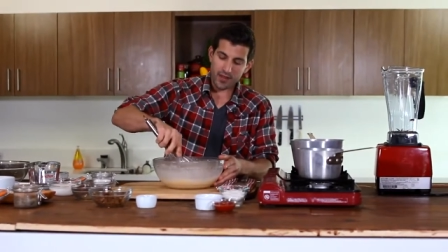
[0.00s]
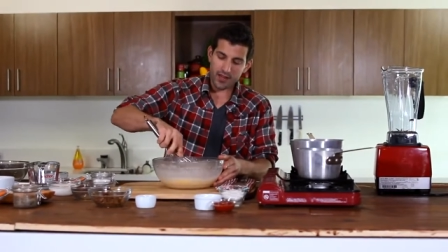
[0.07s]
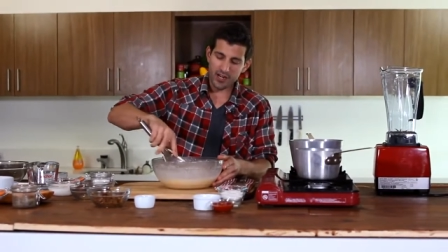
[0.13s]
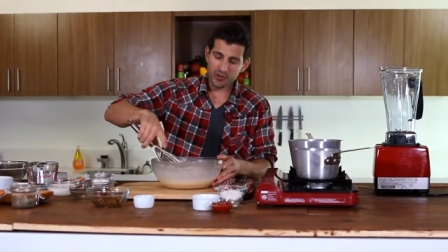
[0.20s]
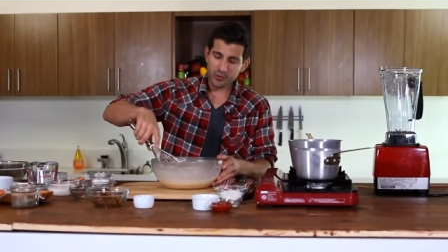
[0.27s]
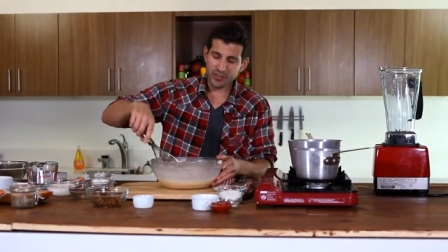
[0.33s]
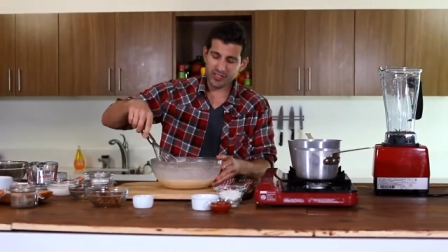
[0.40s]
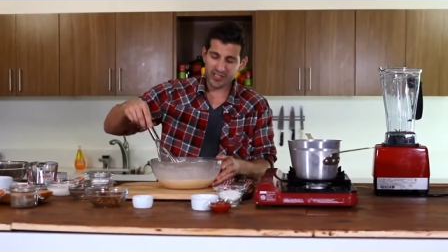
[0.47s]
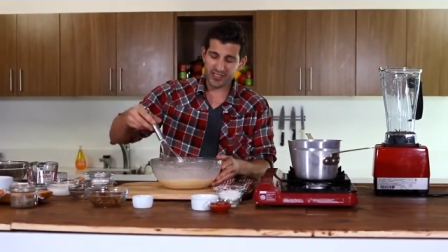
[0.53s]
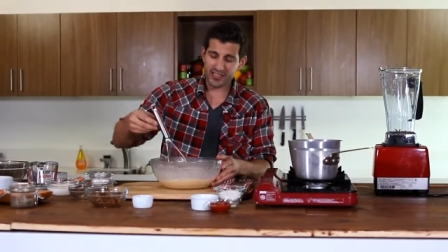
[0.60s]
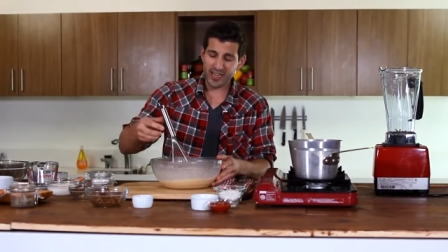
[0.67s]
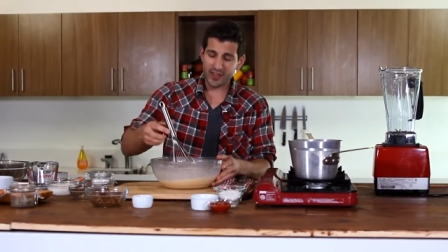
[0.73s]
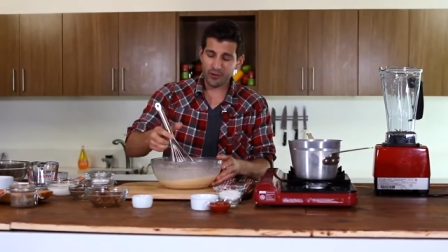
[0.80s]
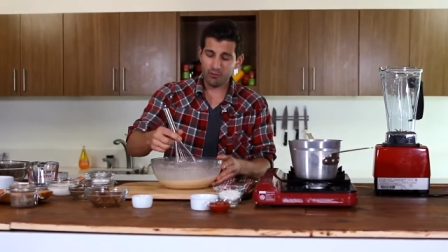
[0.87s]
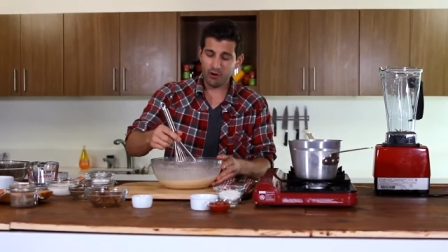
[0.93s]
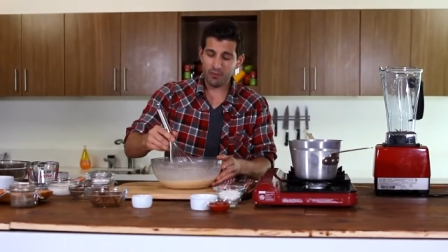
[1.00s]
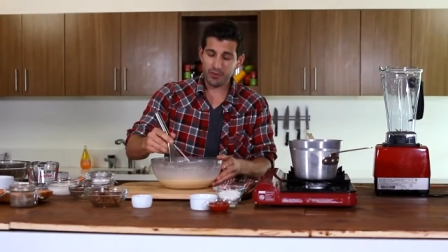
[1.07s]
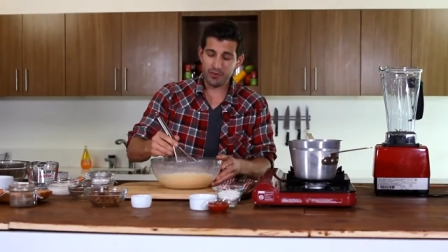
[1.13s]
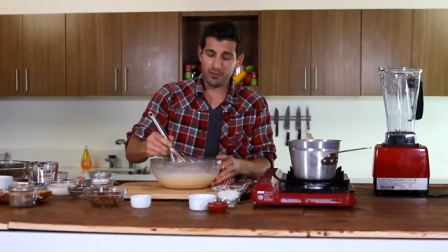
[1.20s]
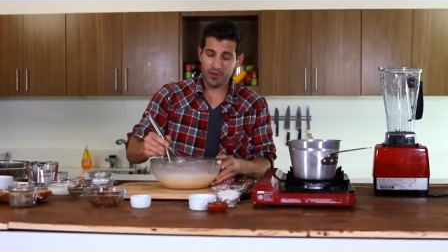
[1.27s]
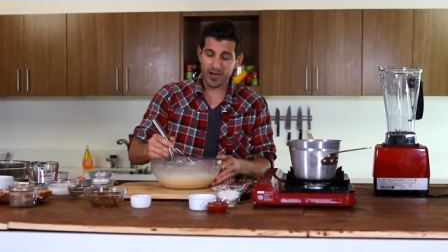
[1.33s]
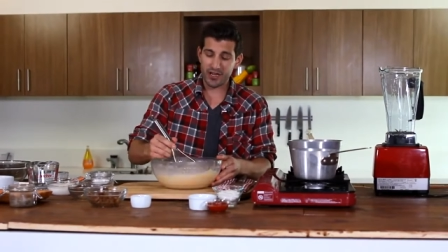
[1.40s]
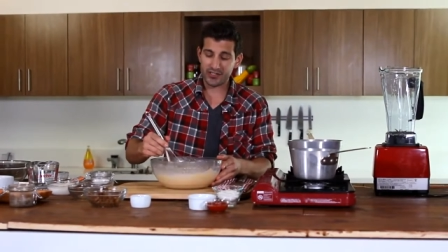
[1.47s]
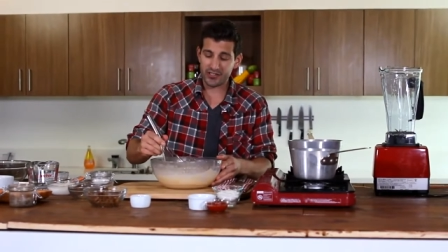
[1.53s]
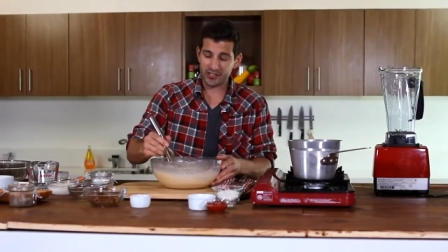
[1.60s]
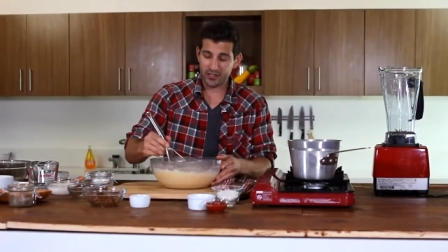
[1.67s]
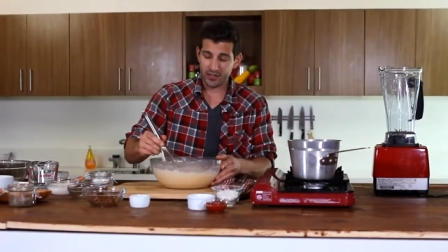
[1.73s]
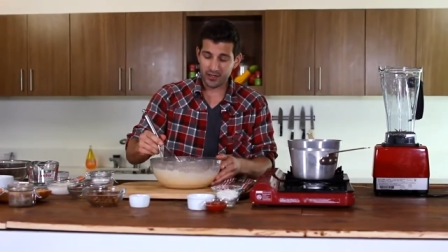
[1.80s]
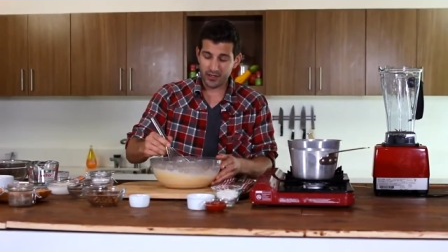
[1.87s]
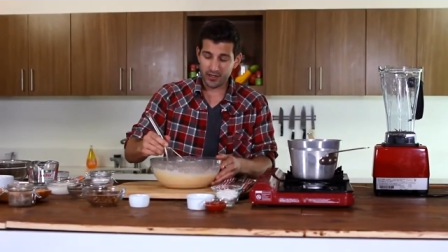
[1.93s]
Now let's whisk it together, won't be
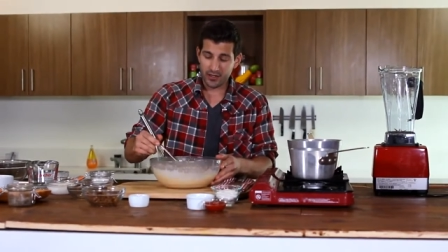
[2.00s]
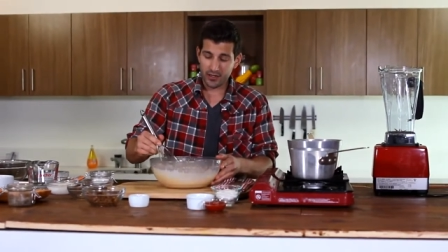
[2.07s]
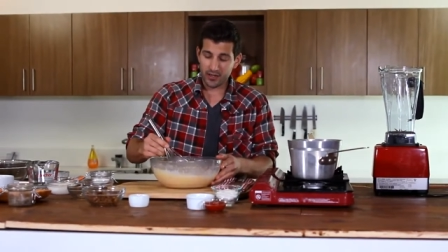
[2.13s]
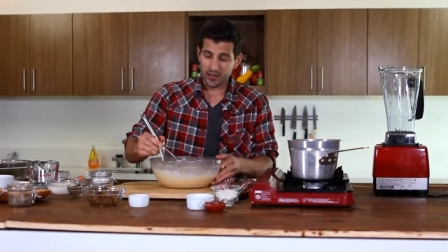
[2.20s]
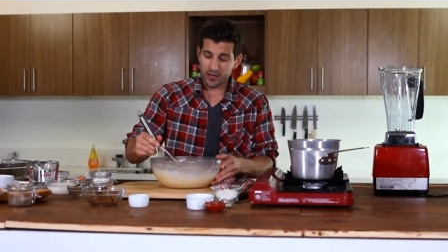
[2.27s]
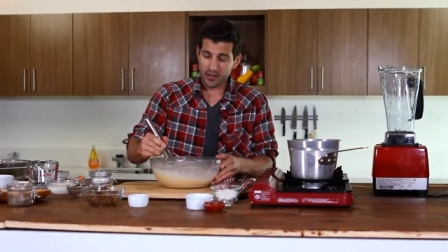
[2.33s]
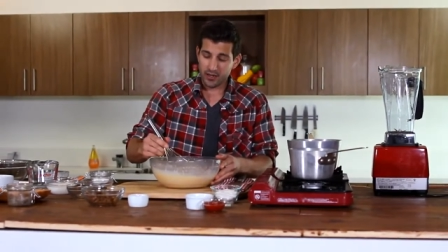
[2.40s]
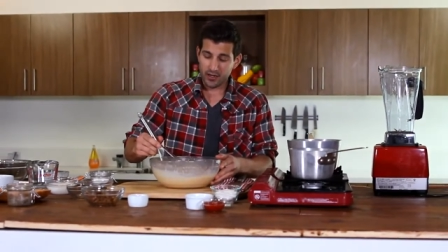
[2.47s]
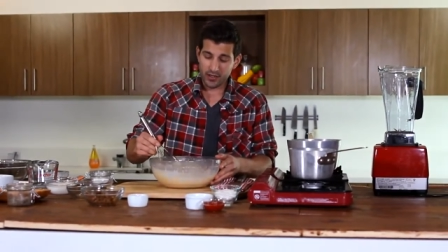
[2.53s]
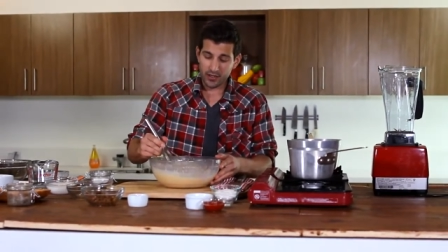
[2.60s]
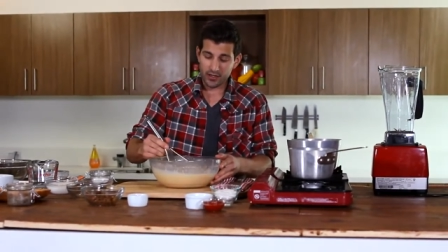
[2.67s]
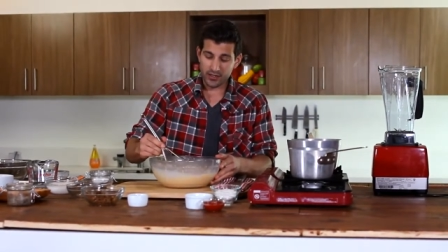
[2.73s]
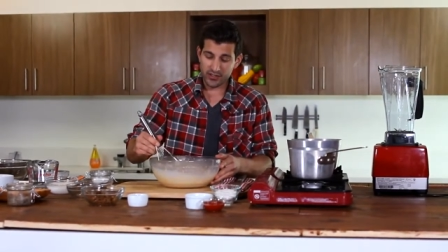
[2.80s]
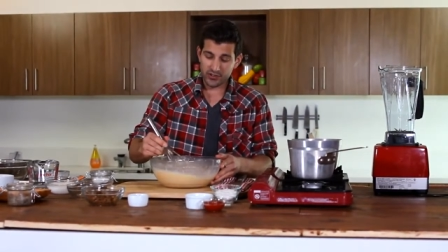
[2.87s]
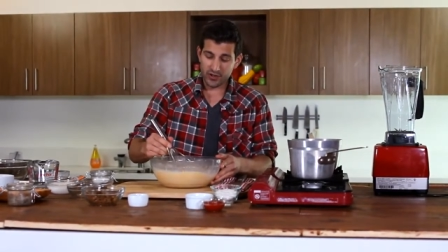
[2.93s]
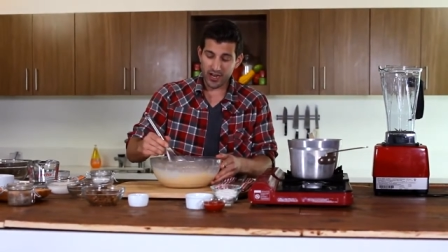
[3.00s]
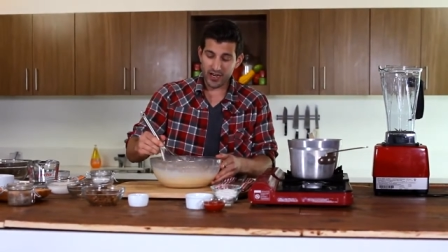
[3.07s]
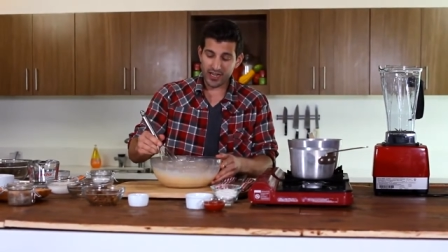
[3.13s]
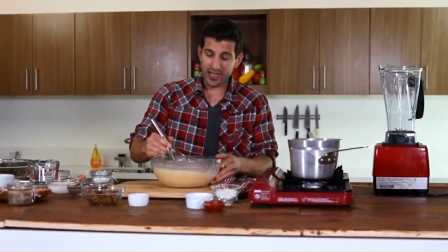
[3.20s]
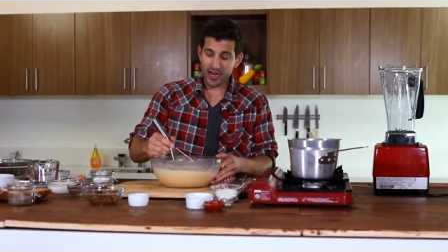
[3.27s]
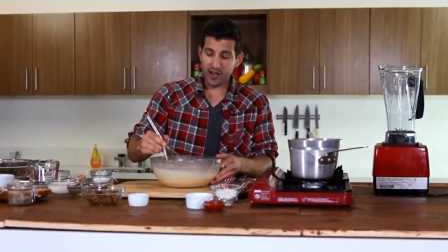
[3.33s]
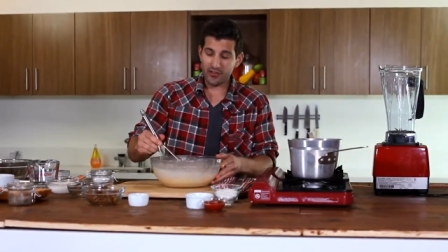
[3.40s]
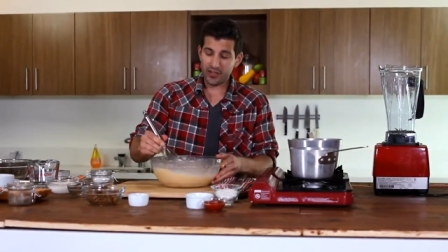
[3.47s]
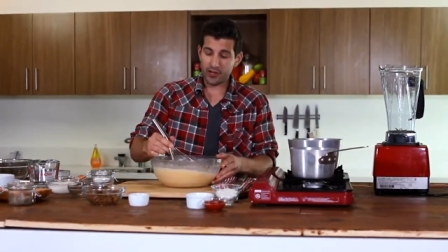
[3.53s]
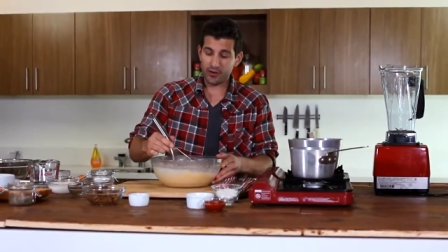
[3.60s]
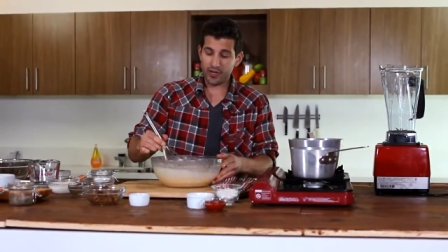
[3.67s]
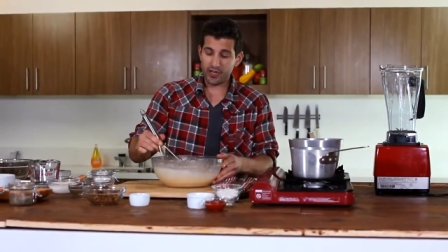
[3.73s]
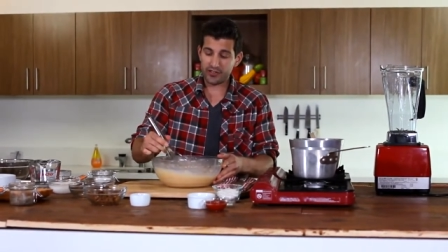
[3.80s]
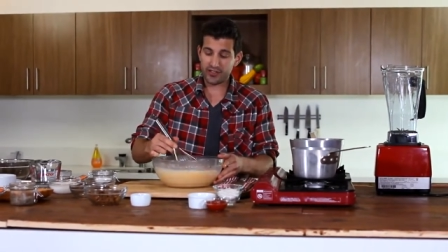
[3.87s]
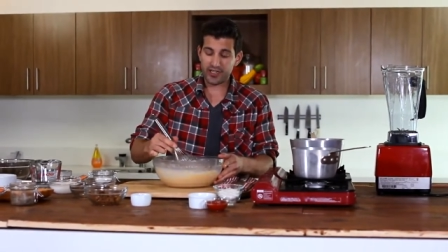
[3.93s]
much. You're just trying to get all the
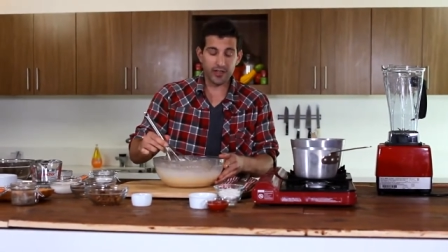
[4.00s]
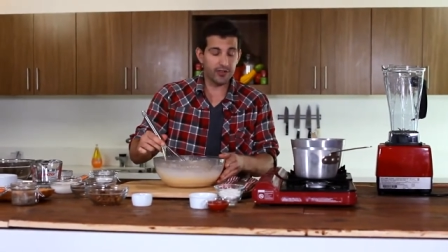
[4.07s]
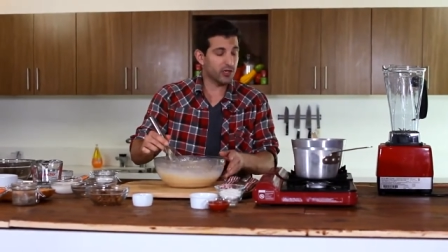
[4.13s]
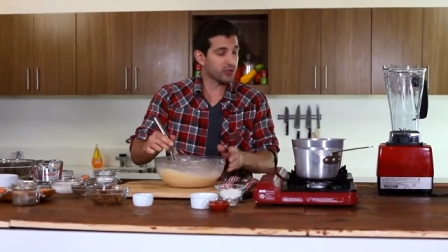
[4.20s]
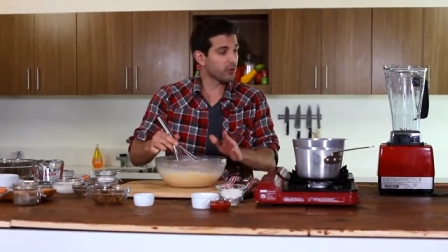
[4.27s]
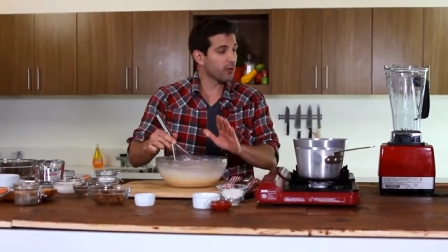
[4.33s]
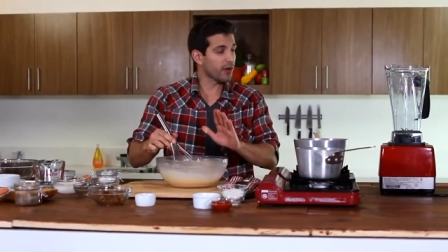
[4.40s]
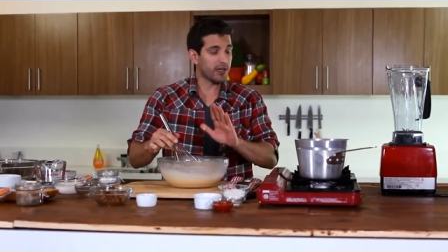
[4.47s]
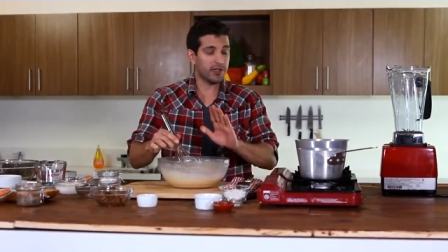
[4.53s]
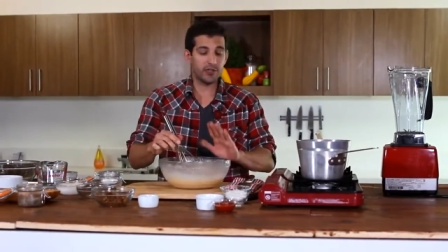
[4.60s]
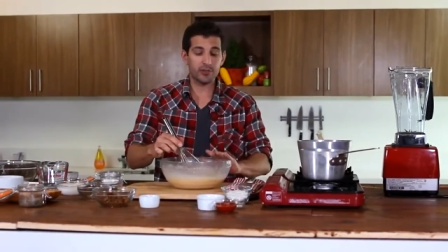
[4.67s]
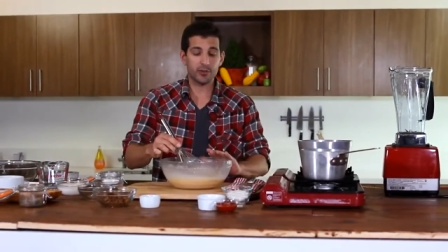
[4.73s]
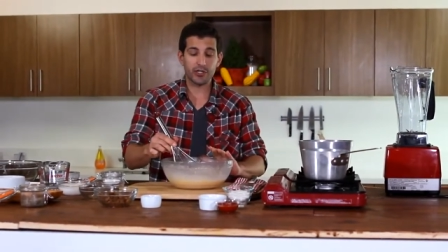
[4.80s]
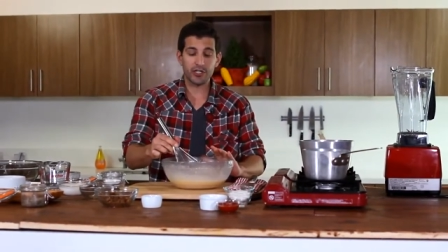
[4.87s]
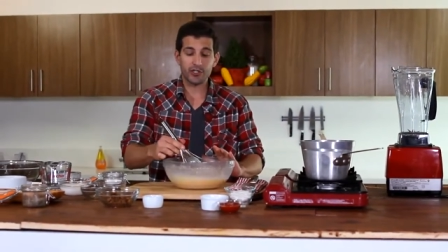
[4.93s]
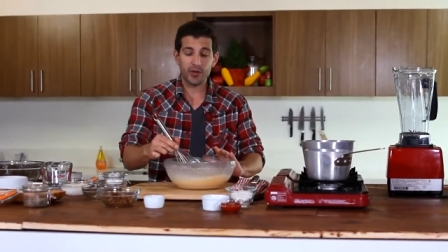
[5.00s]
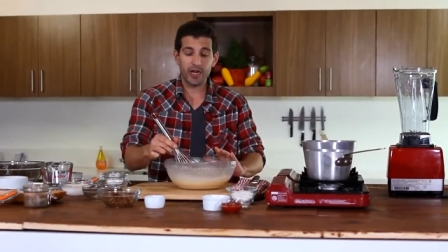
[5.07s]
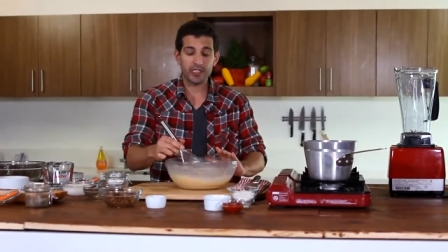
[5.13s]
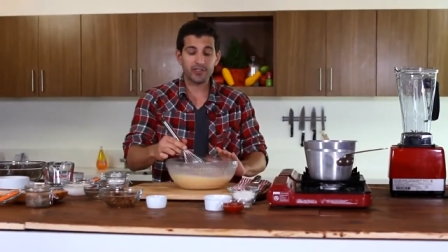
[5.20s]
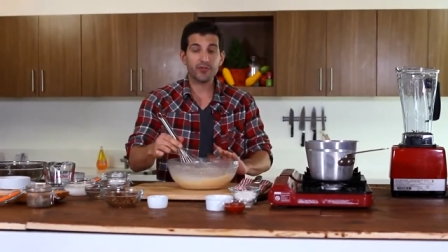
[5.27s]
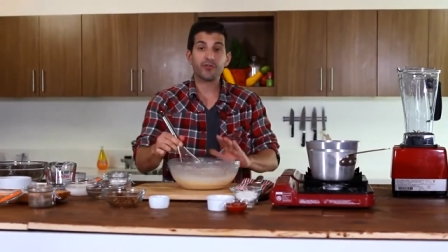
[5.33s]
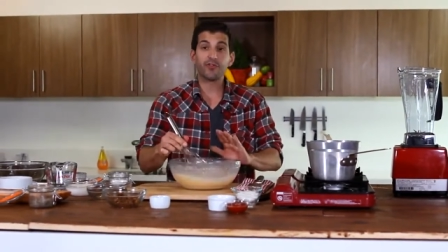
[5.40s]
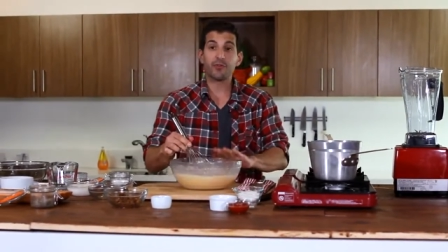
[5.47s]
ingredients together because what we're gonna do is we're gonna transfer